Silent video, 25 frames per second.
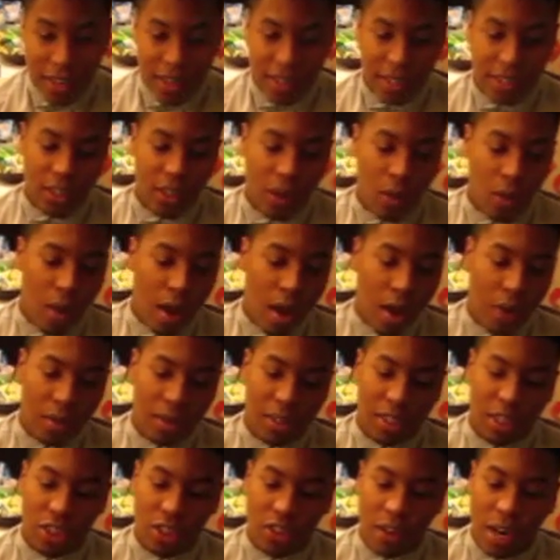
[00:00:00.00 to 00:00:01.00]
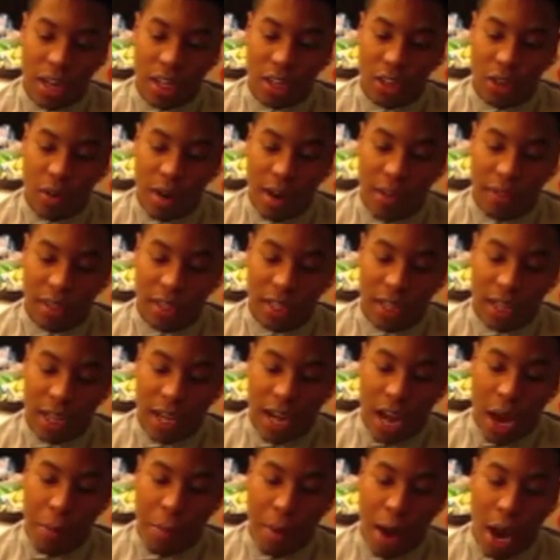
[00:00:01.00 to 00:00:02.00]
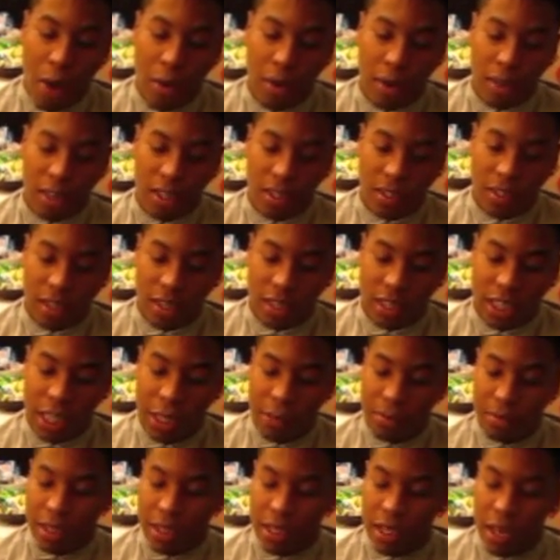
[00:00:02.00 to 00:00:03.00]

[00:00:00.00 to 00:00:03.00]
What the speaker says: So we're just trying to do everything in our power to keep